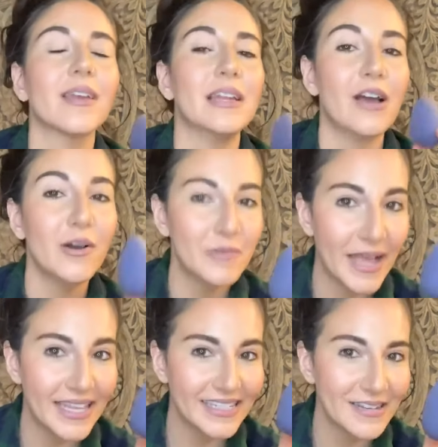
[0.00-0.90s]
Not
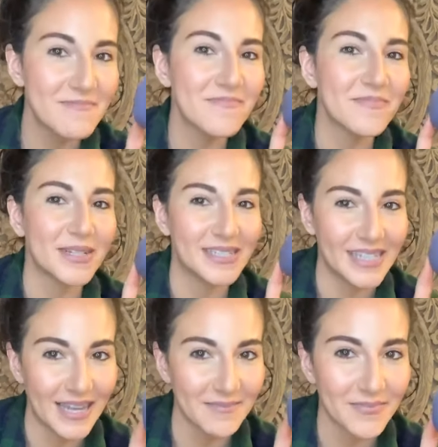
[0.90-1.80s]
wet, but
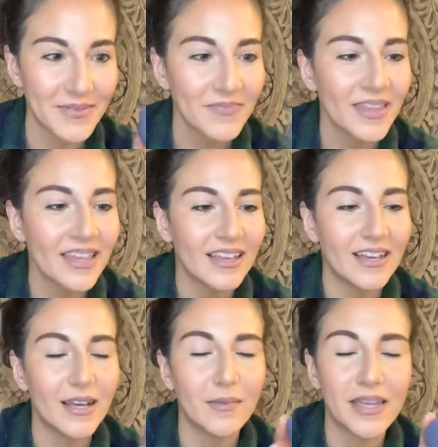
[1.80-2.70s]
damp.
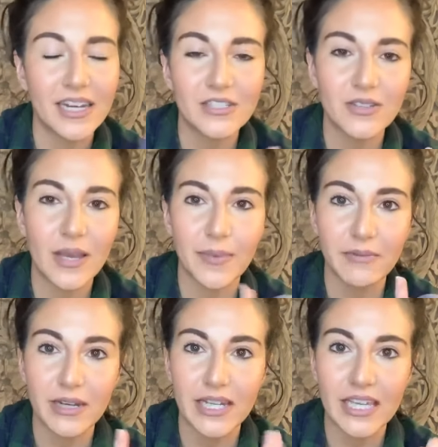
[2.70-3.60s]
And I do that by
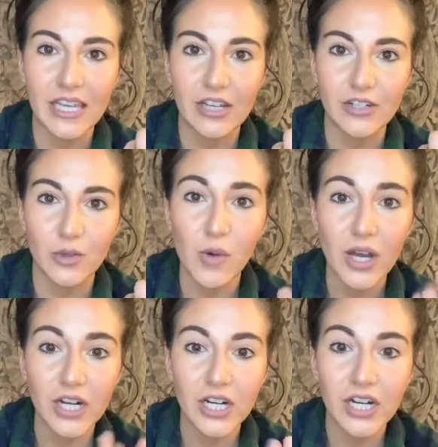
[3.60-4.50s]
running it under
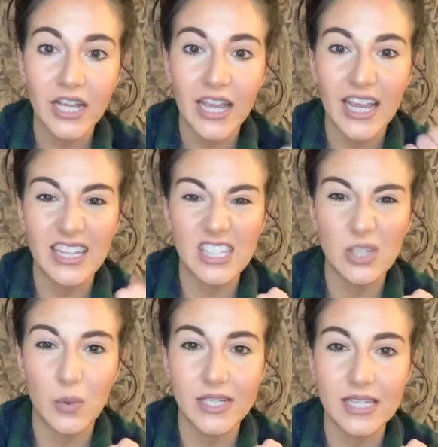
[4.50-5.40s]
water and then
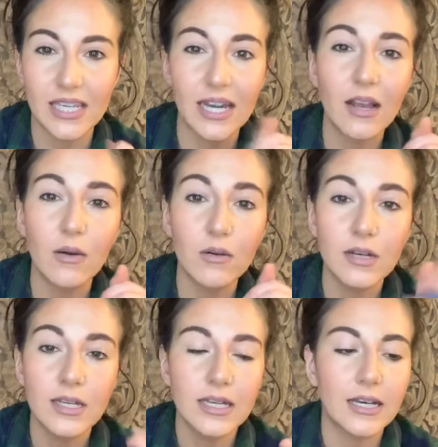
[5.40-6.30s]
squeezing it
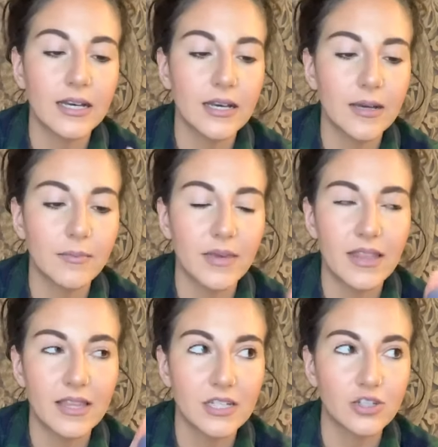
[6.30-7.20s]
out,
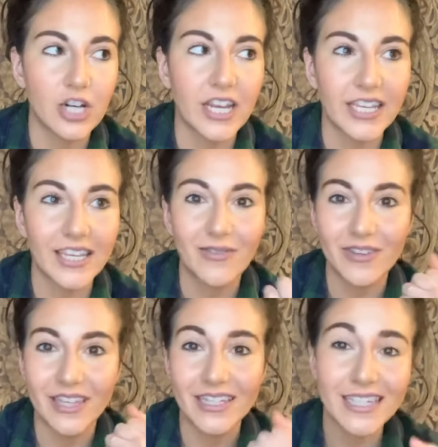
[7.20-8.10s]
and then drying it
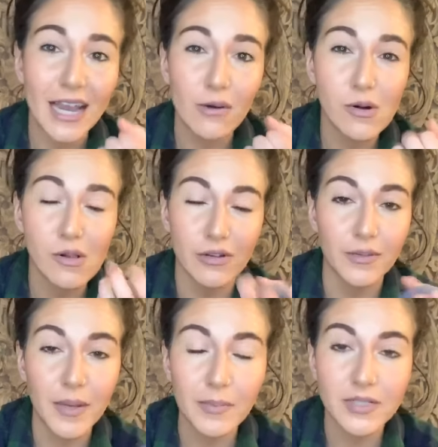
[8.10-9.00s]
with like a towel or a
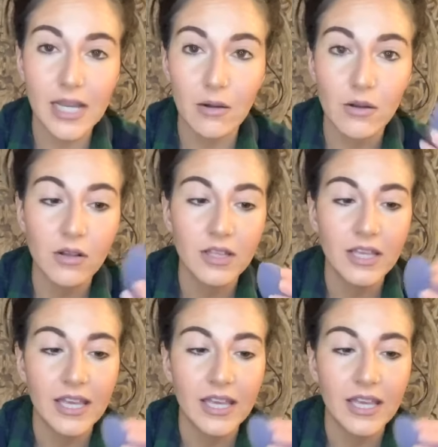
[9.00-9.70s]
paper towel.